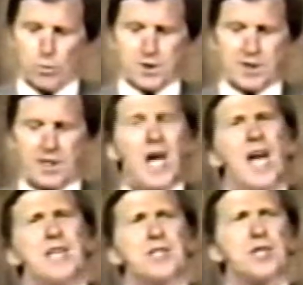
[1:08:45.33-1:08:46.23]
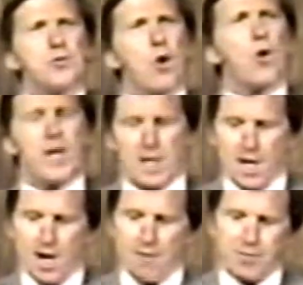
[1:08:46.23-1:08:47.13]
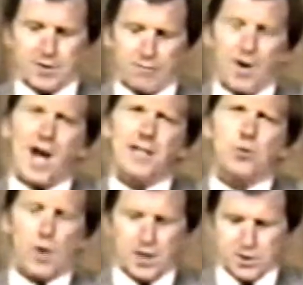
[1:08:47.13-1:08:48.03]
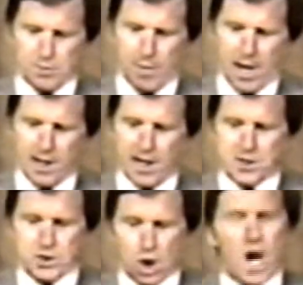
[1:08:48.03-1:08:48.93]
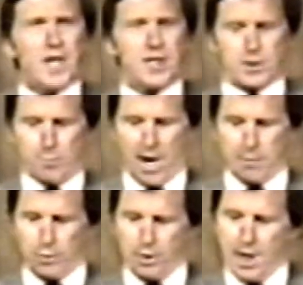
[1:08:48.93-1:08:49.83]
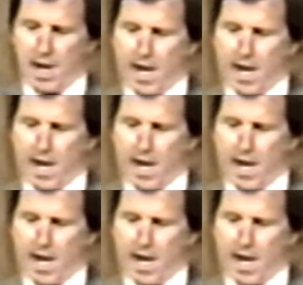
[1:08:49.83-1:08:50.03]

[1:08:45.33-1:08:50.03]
which denies the story of the divine creation of man as taught in the Bible,